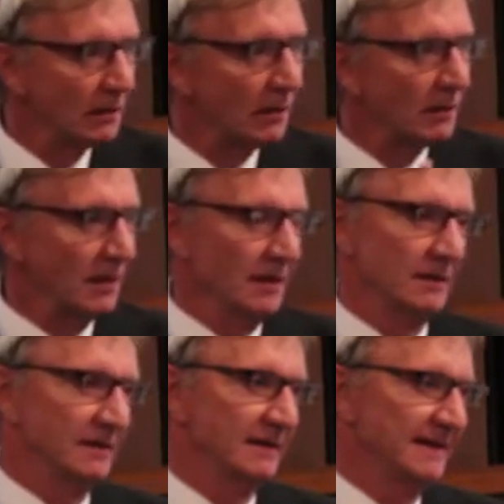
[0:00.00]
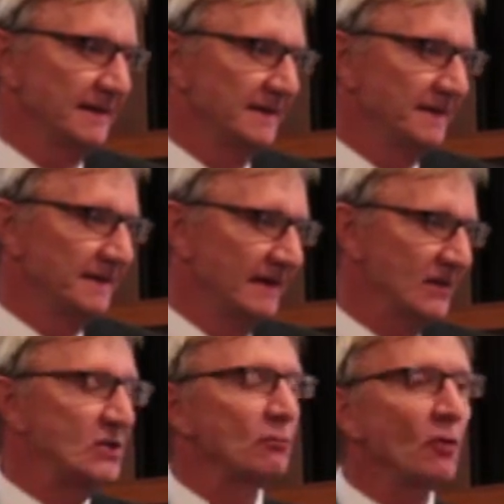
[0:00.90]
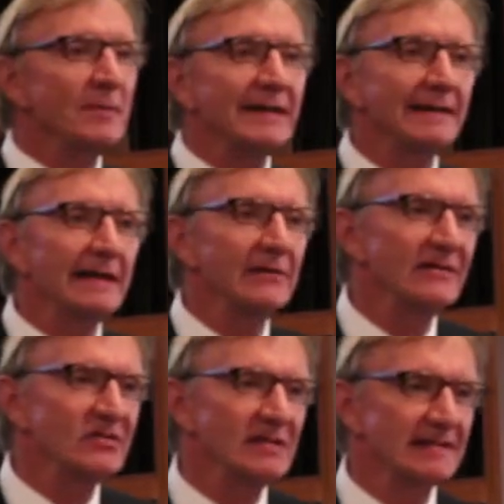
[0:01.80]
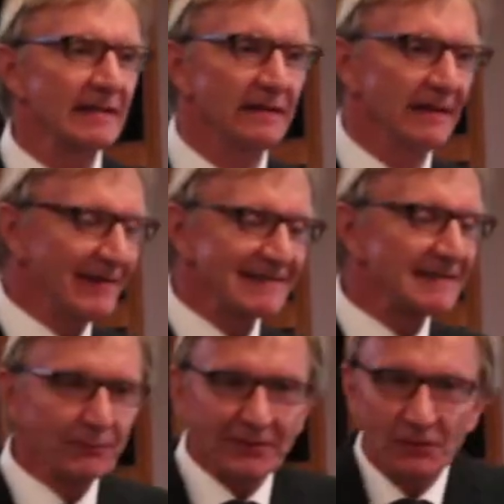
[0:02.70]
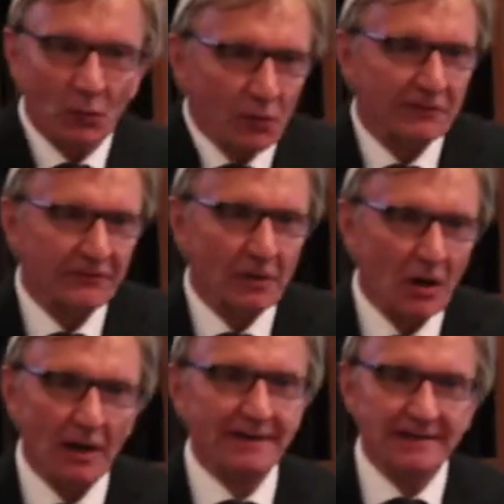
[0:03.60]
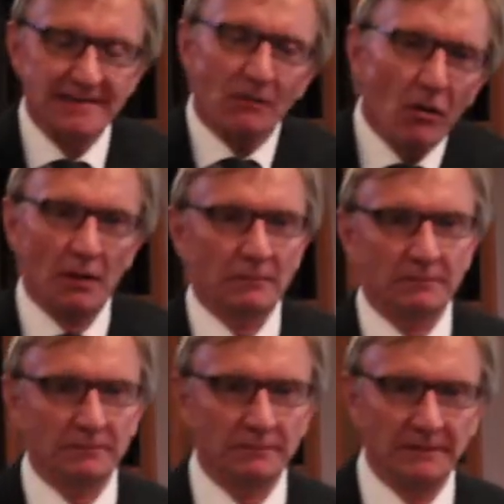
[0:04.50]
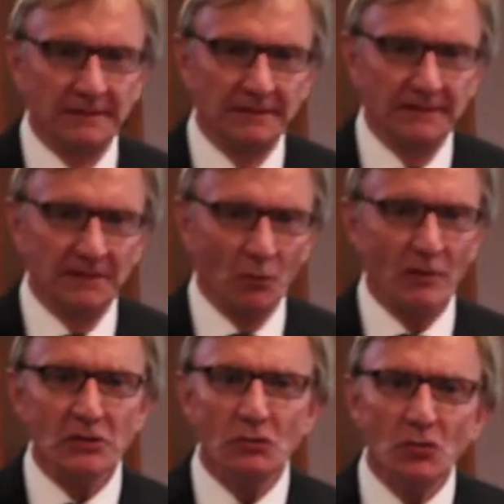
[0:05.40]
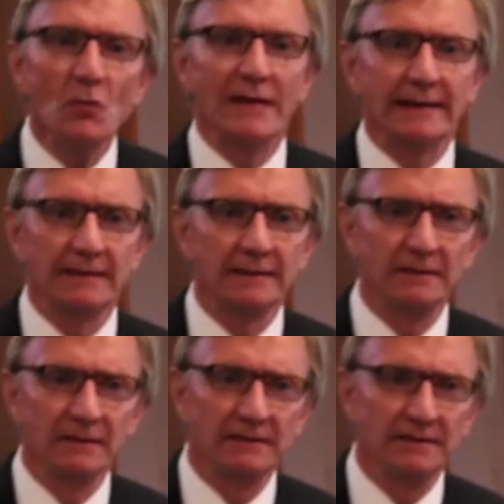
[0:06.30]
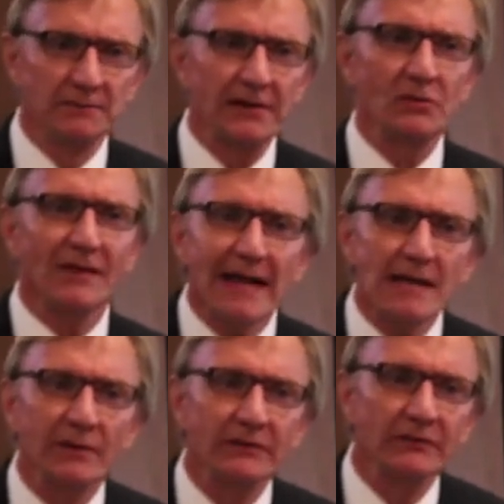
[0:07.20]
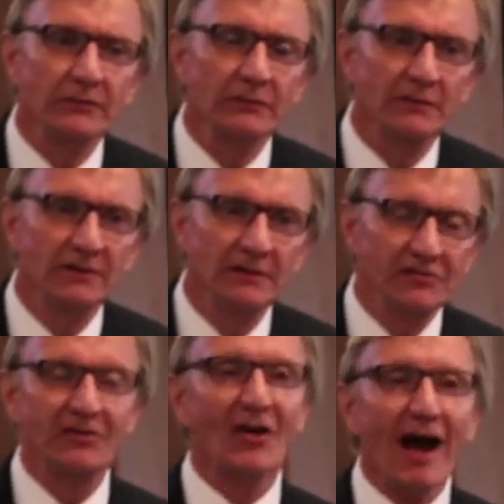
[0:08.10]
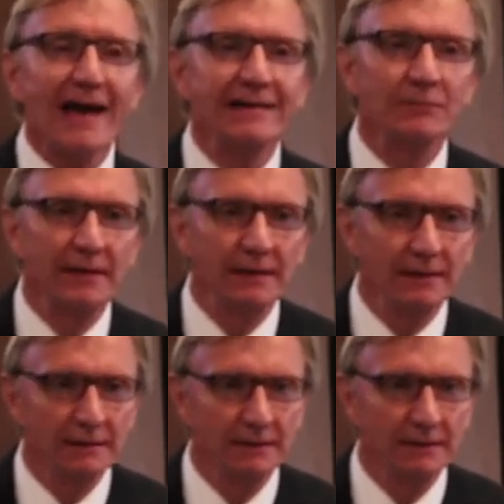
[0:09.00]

all of them. And she wrote me a letter, and she said, "That's simply the word for God in its own. What are you doing by your language?" She chided me.